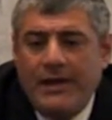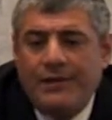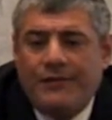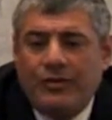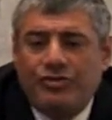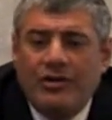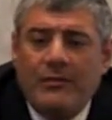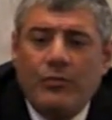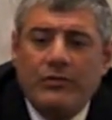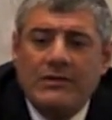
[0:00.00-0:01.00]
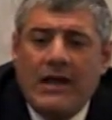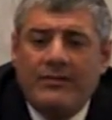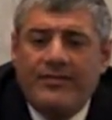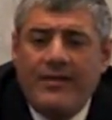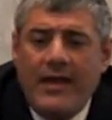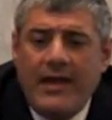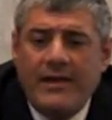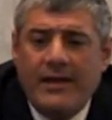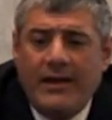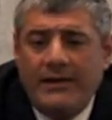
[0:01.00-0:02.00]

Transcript: If Hashem would not say